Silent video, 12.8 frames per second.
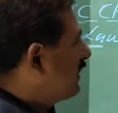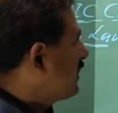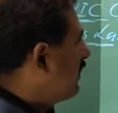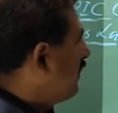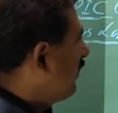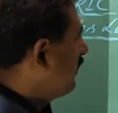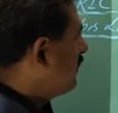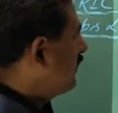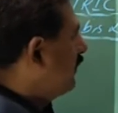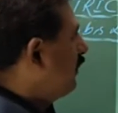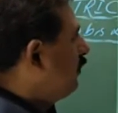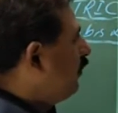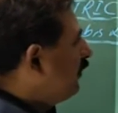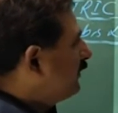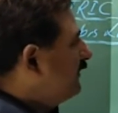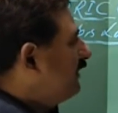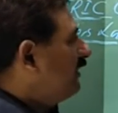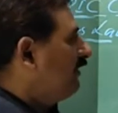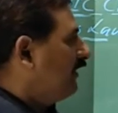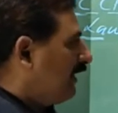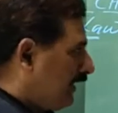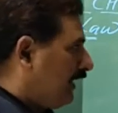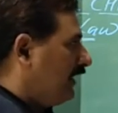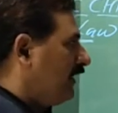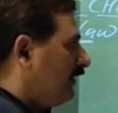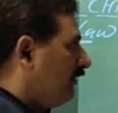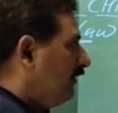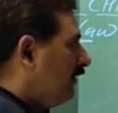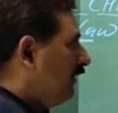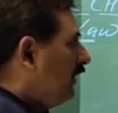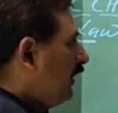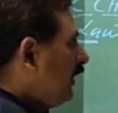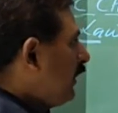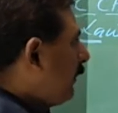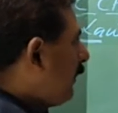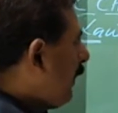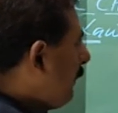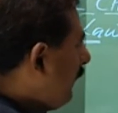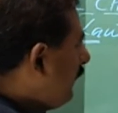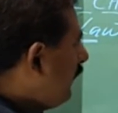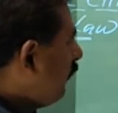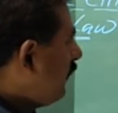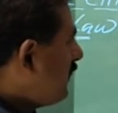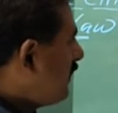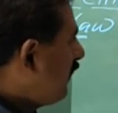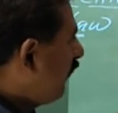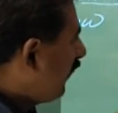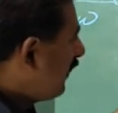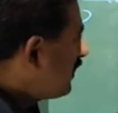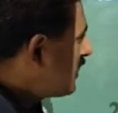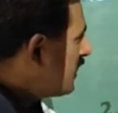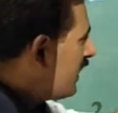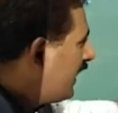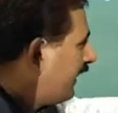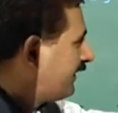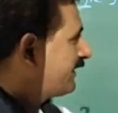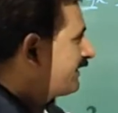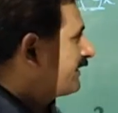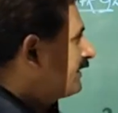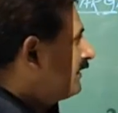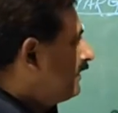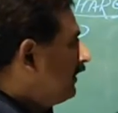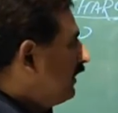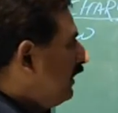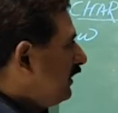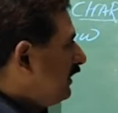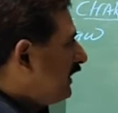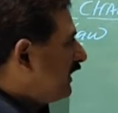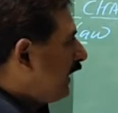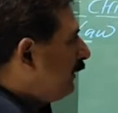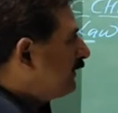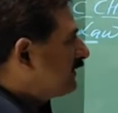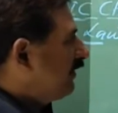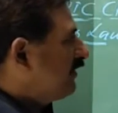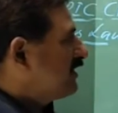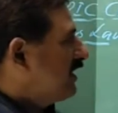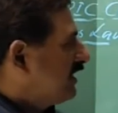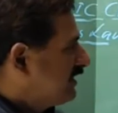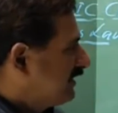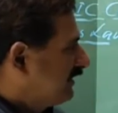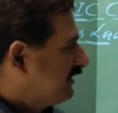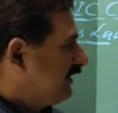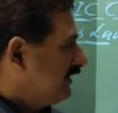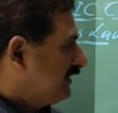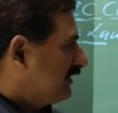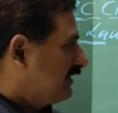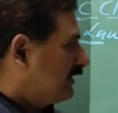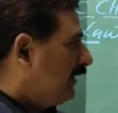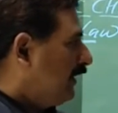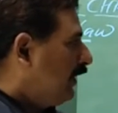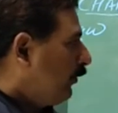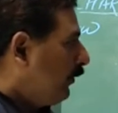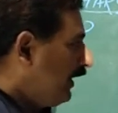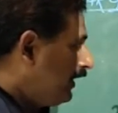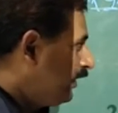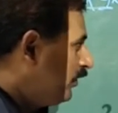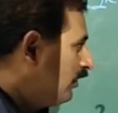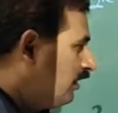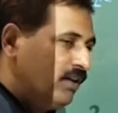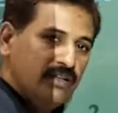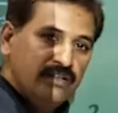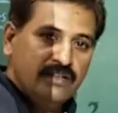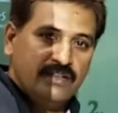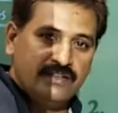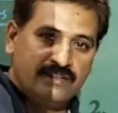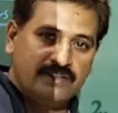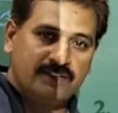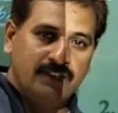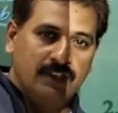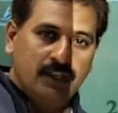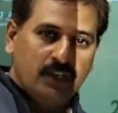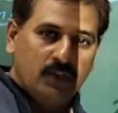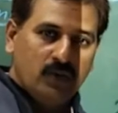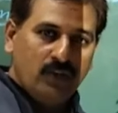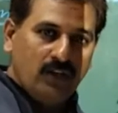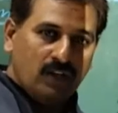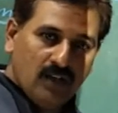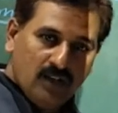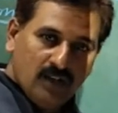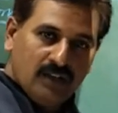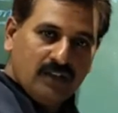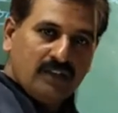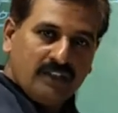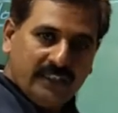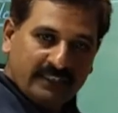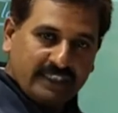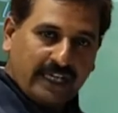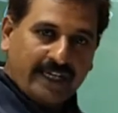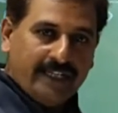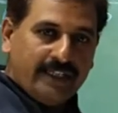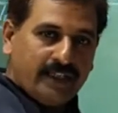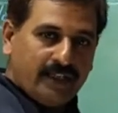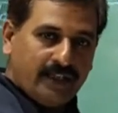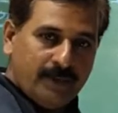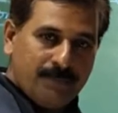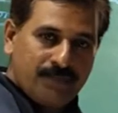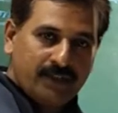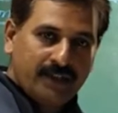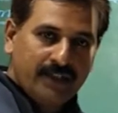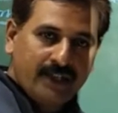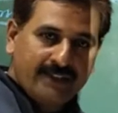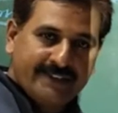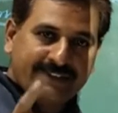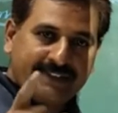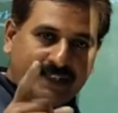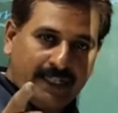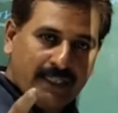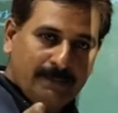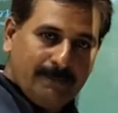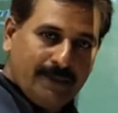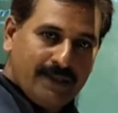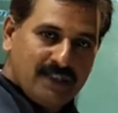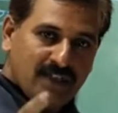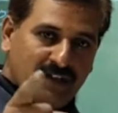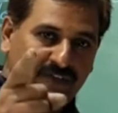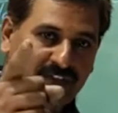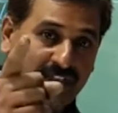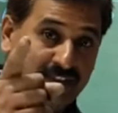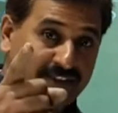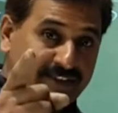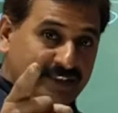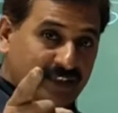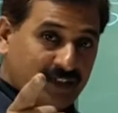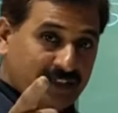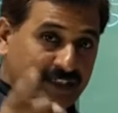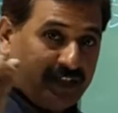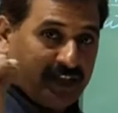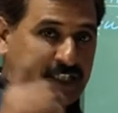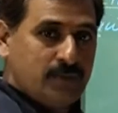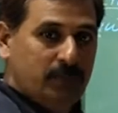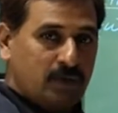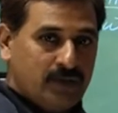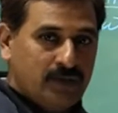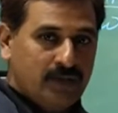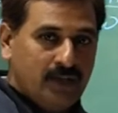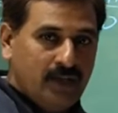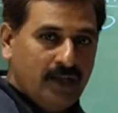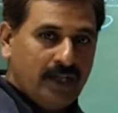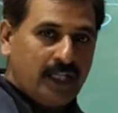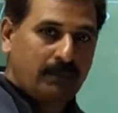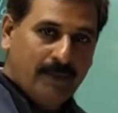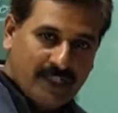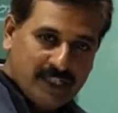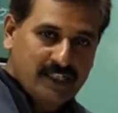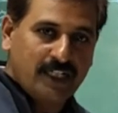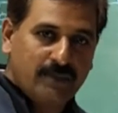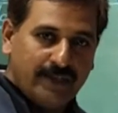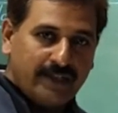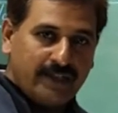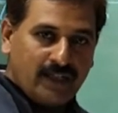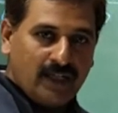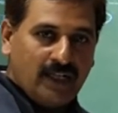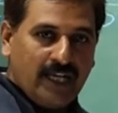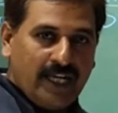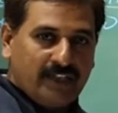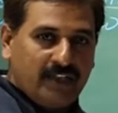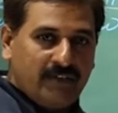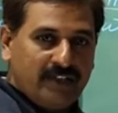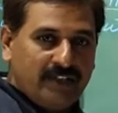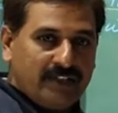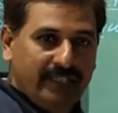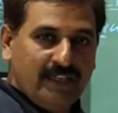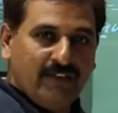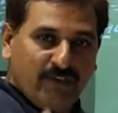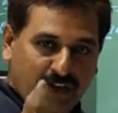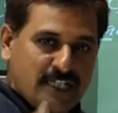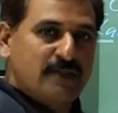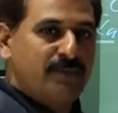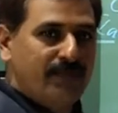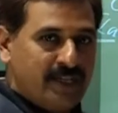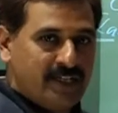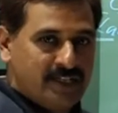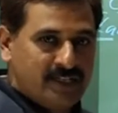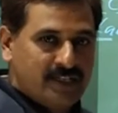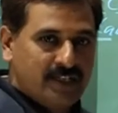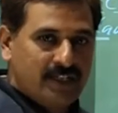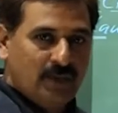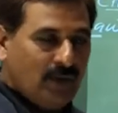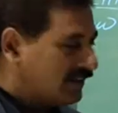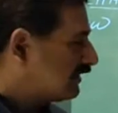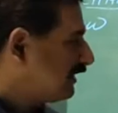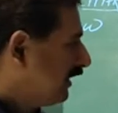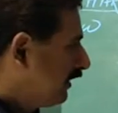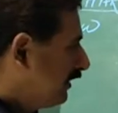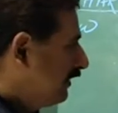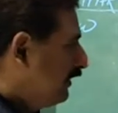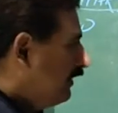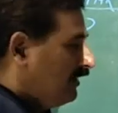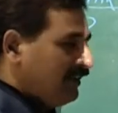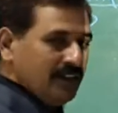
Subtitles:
charge, positive and negative. The property which differentiates the types of charges is, where did you learn this? You learned this idea in the second page of NCERT textbook. In my study material, I have given in the first page. What is that?